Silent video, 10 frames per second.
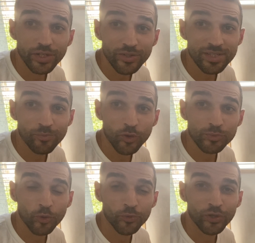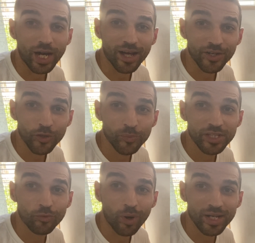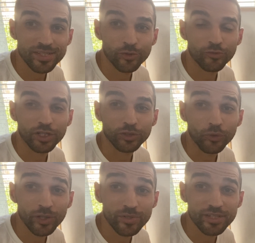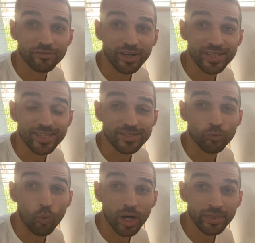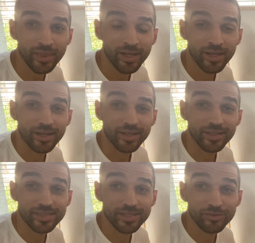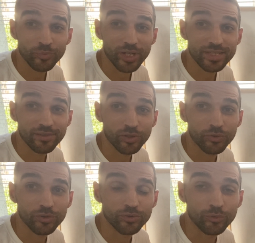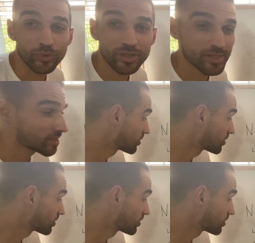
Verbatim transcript: Here is the most popular argument why zero factorial is defined as one. Uh, it's given by several YouTubers.